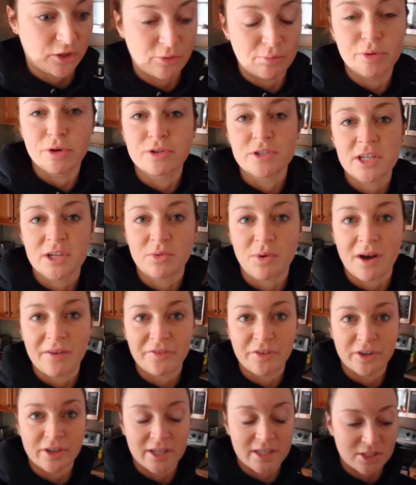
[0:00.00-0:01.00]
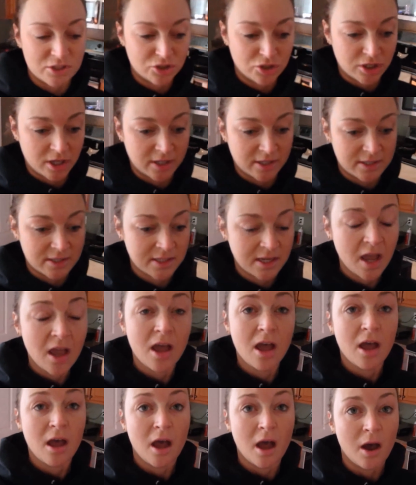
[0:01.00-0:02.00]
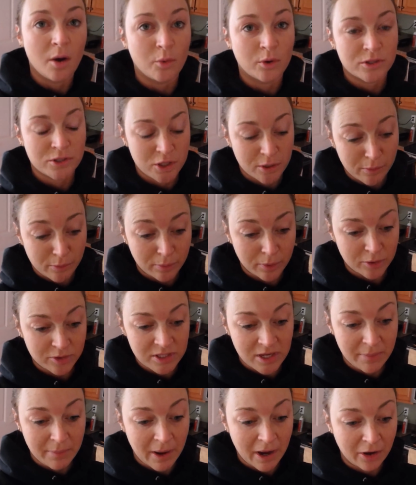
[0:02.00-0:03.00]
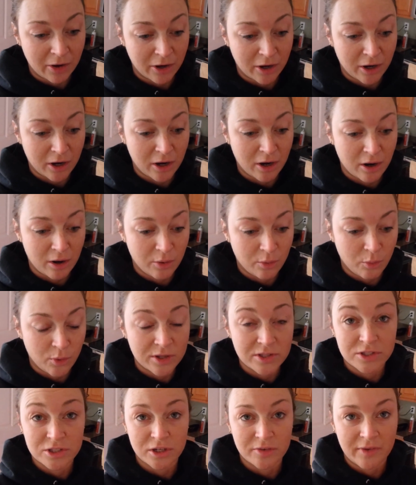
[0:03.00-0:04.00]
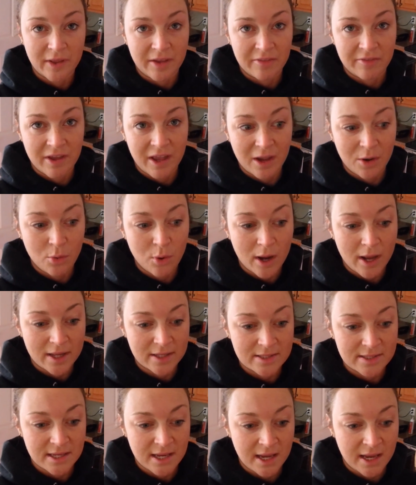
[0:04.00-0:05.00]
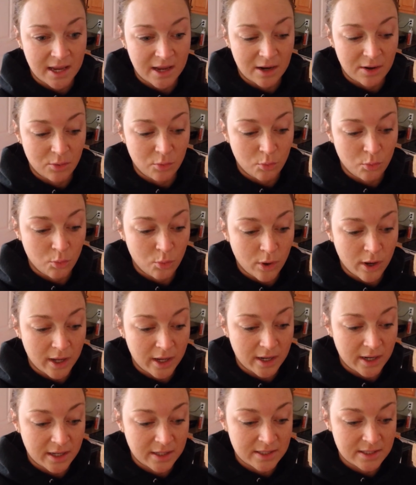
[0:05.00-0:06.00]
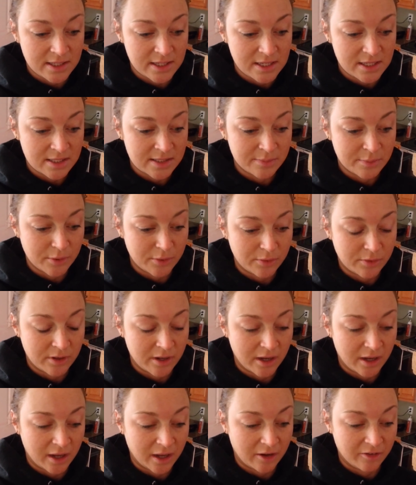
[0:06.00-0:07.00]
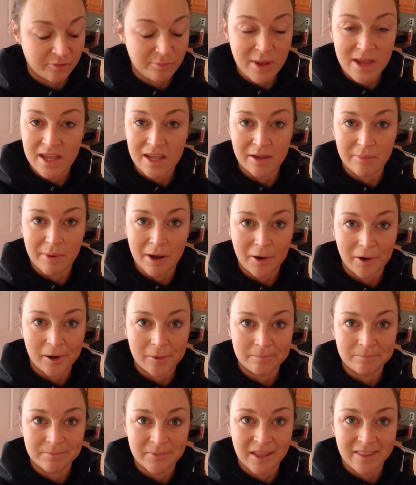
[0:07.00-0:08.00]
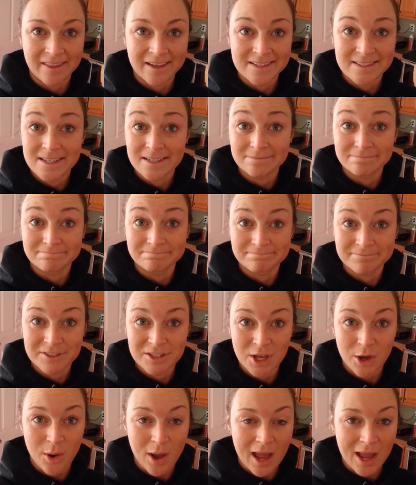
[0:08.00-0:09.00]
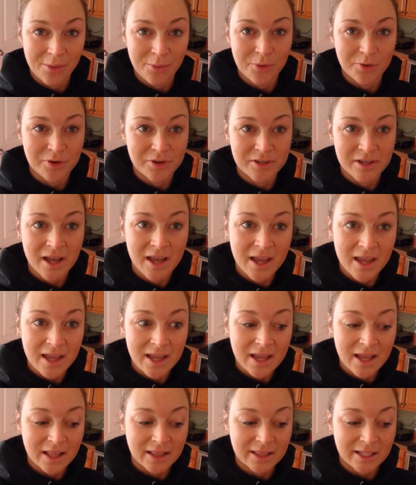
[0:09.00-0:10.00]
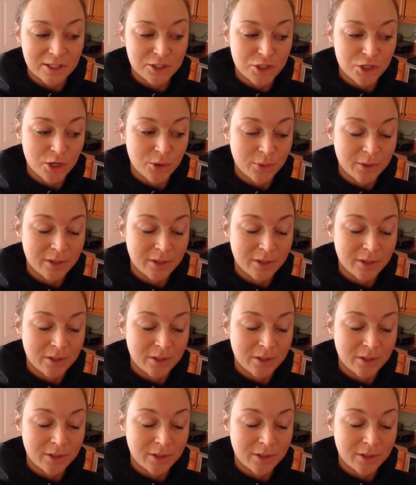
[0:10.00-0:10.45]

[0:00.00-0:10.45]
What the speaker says: the protein waffle is just 1 scoop of protein powder, 1 serving of egg whites, and 1 teaspoon of baking powder, and that's it. So I will let you know